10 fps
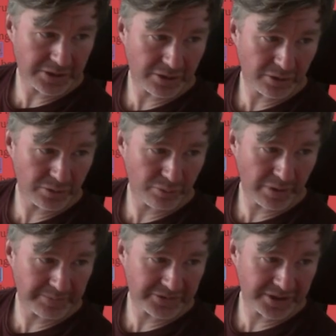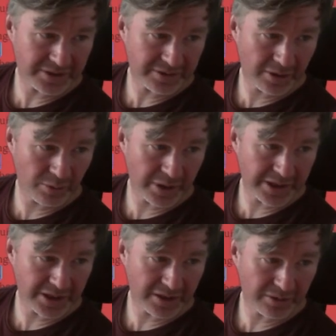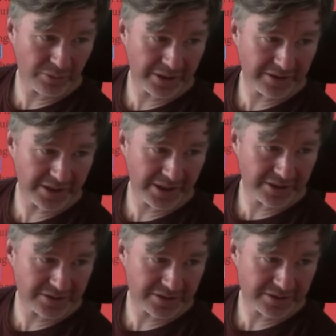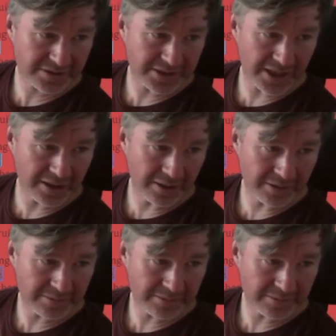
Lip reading: toad whips it away with its tongue.